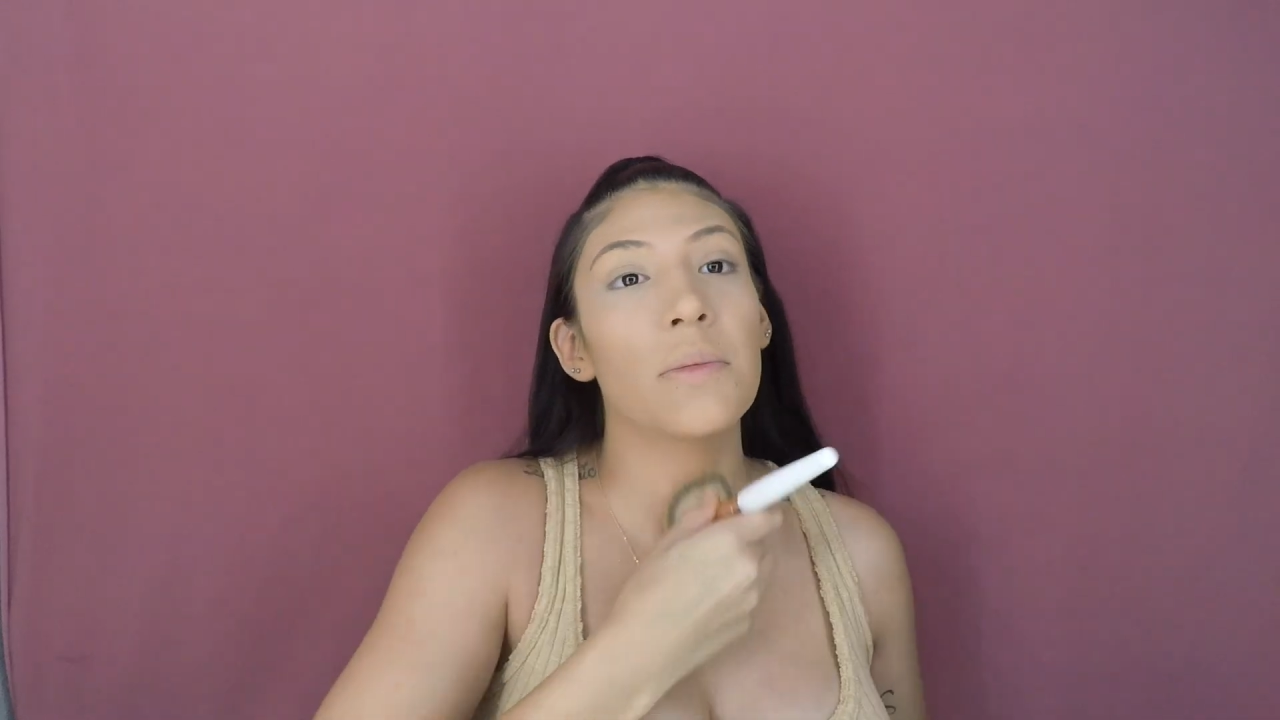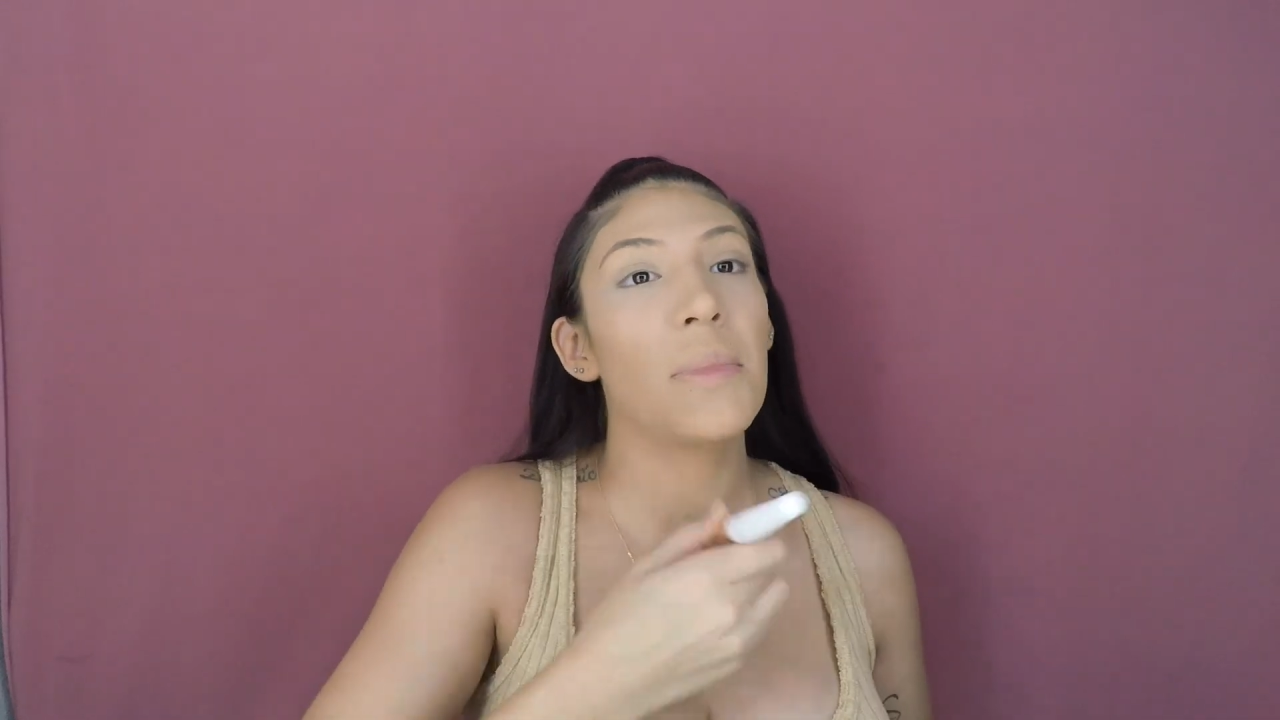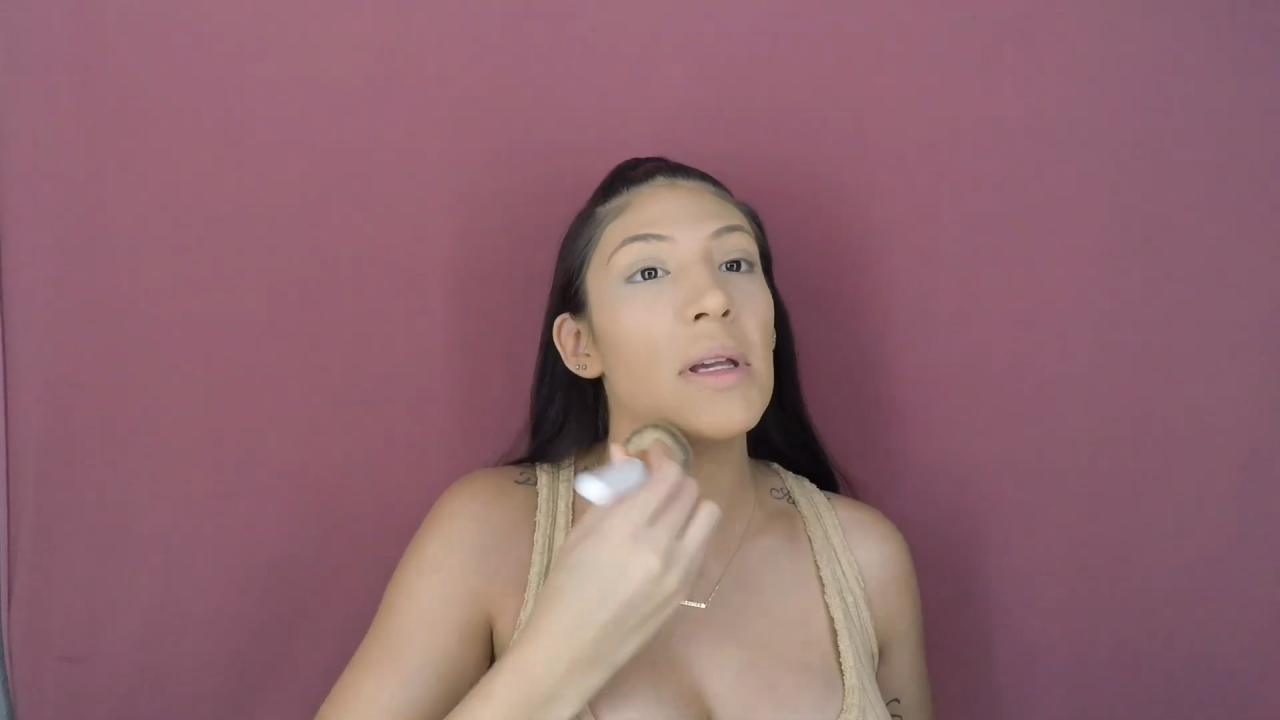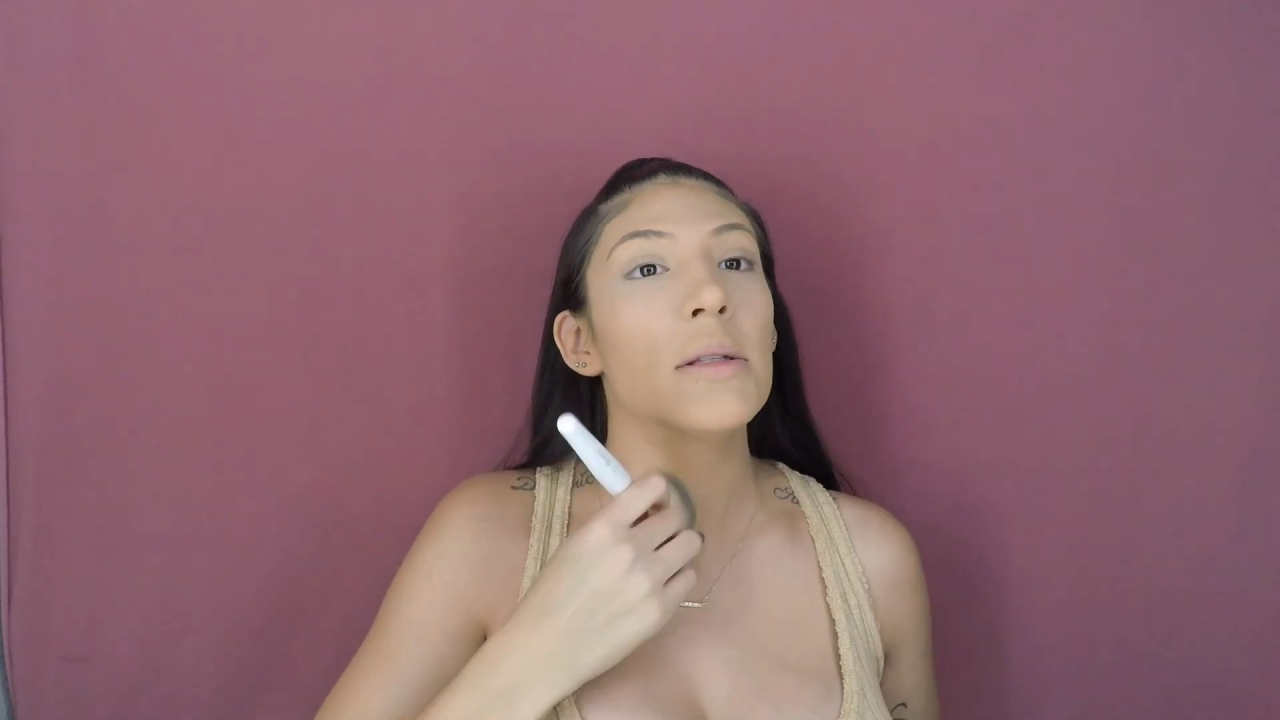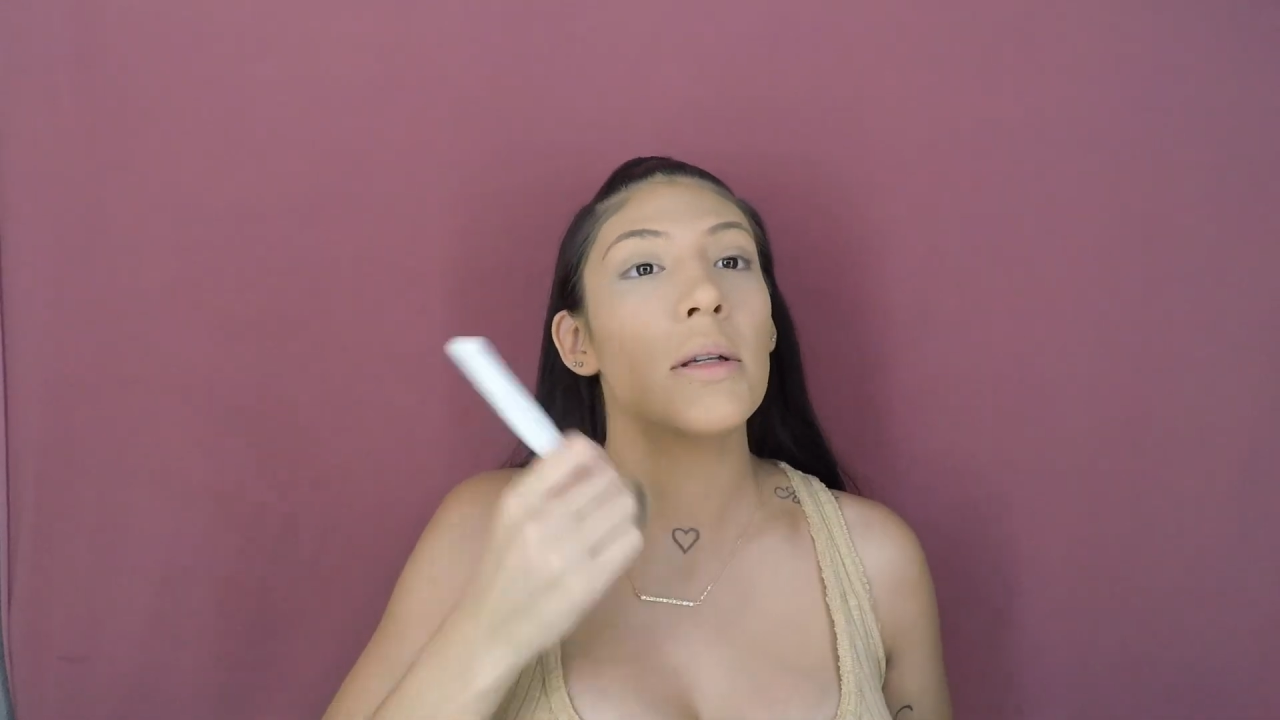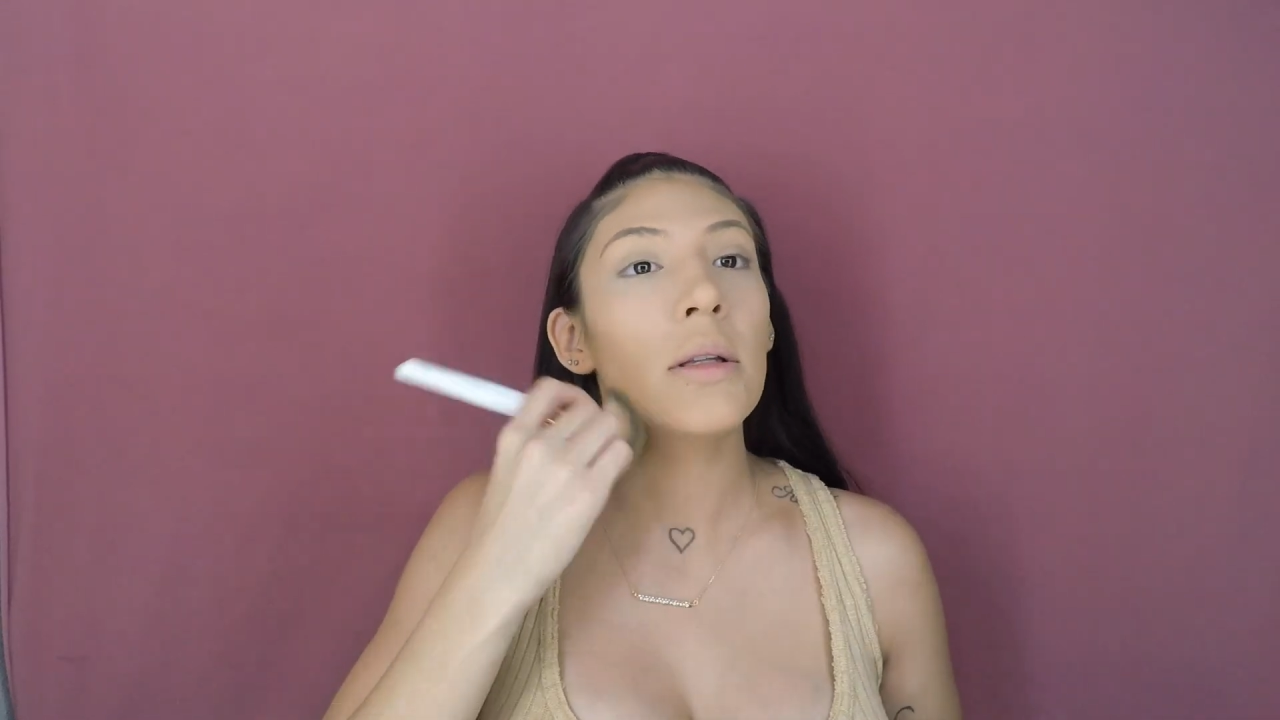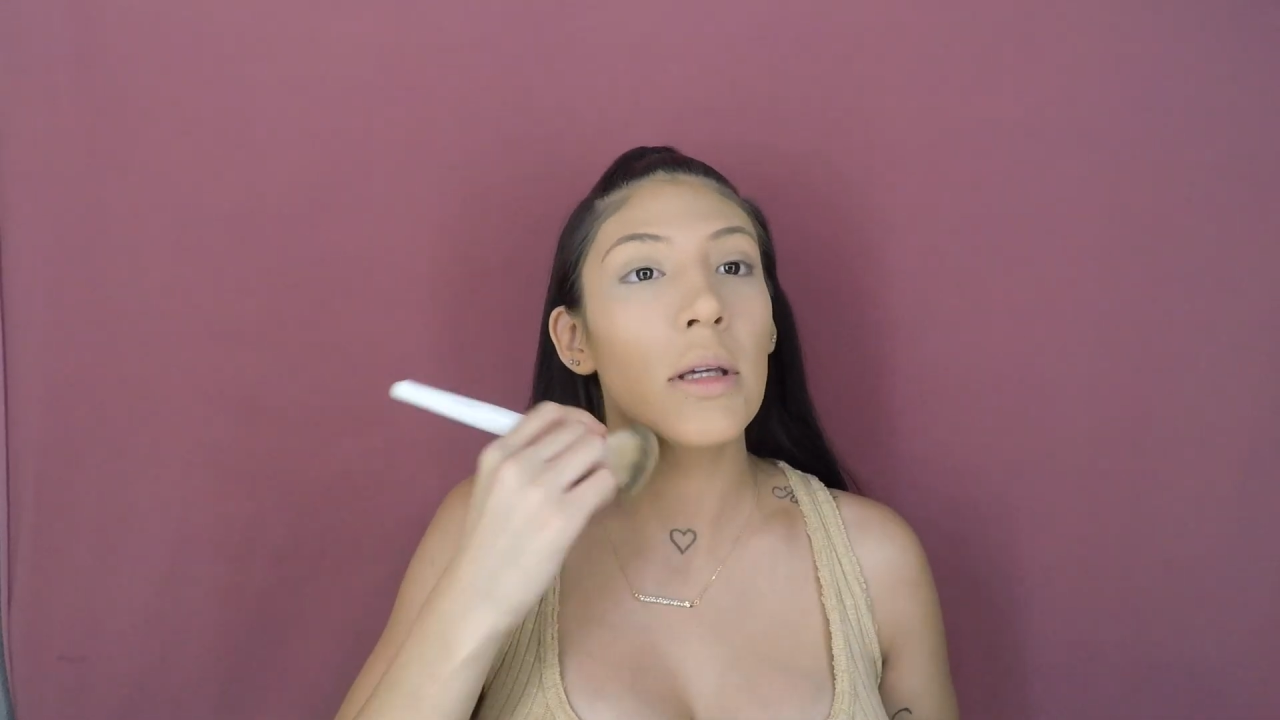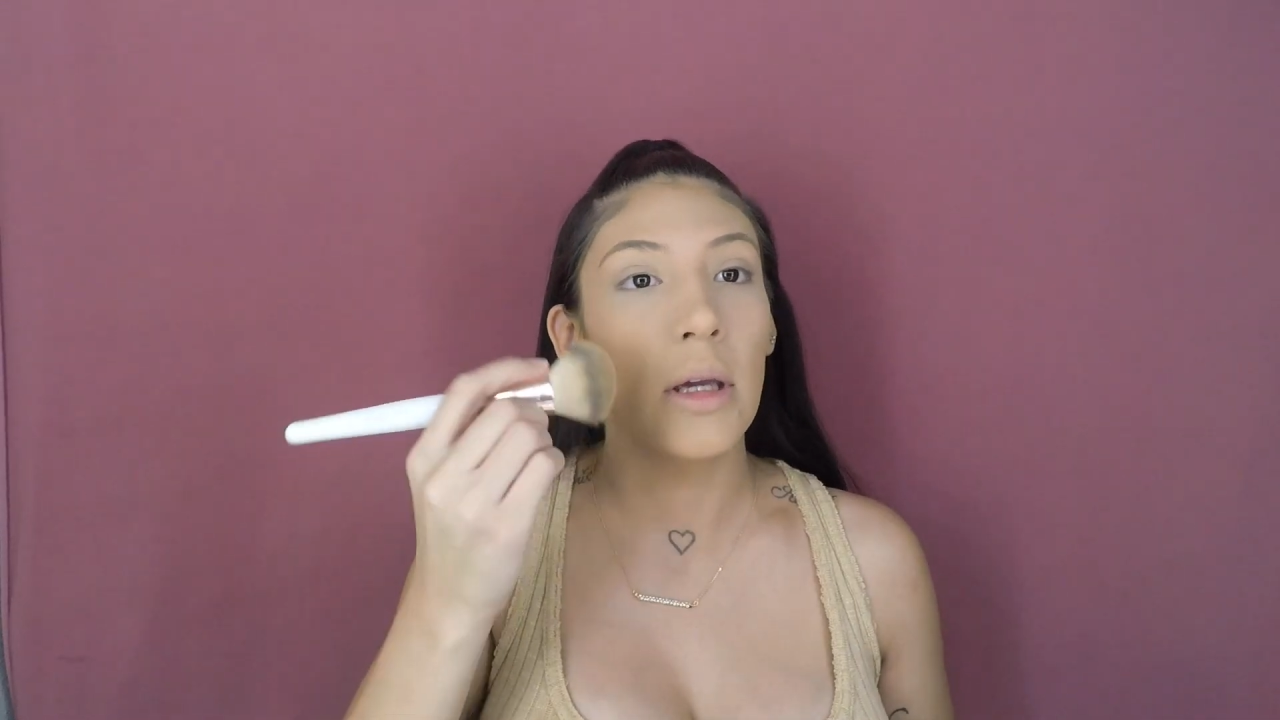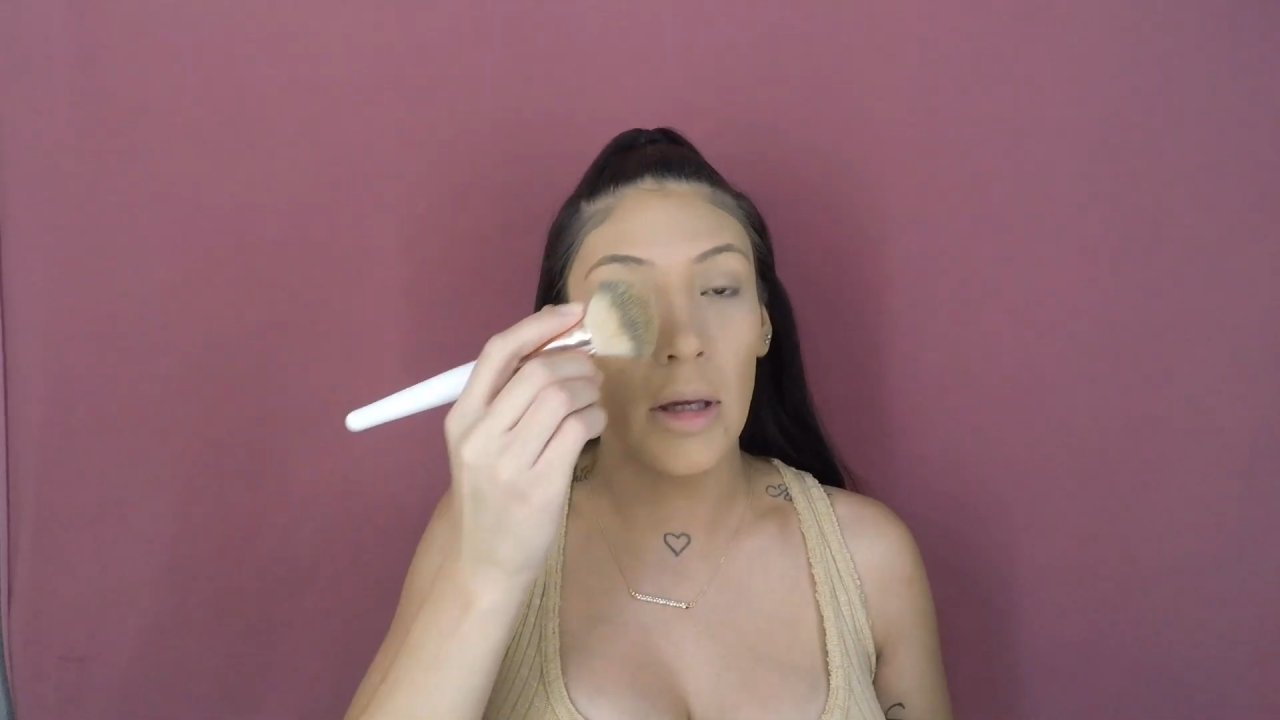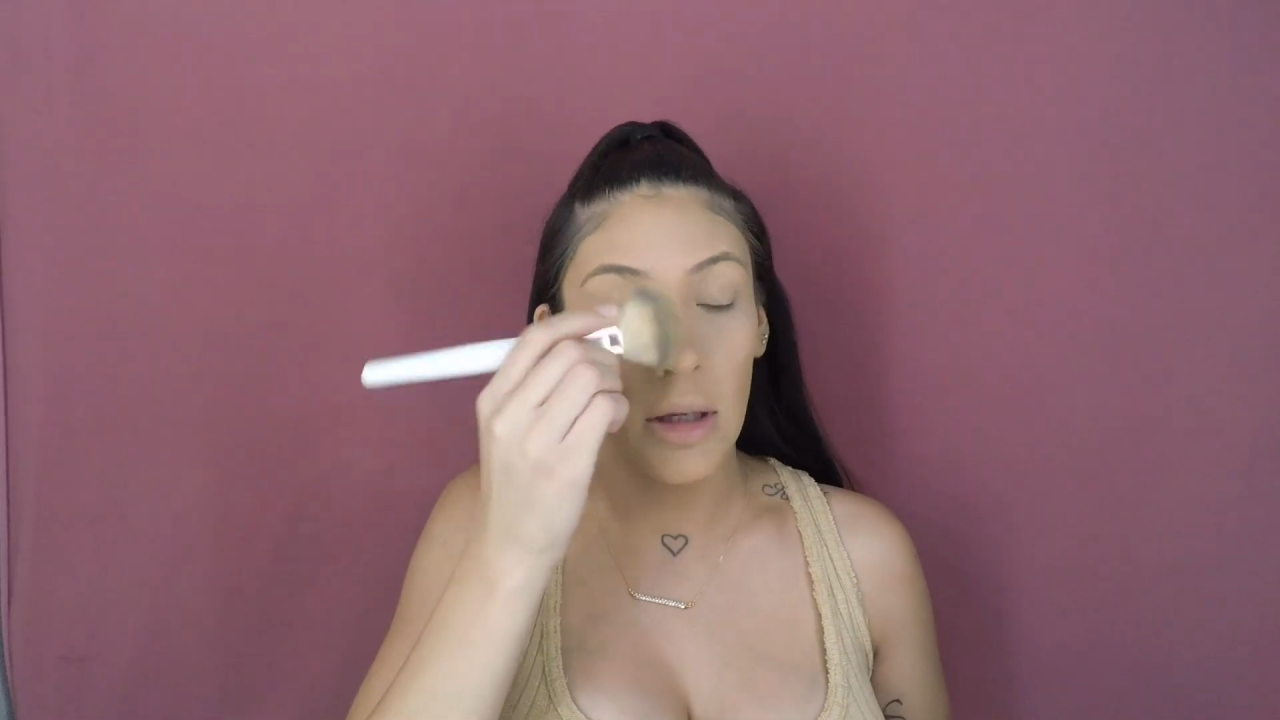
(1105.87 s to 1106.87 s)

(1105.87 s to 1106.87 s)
basically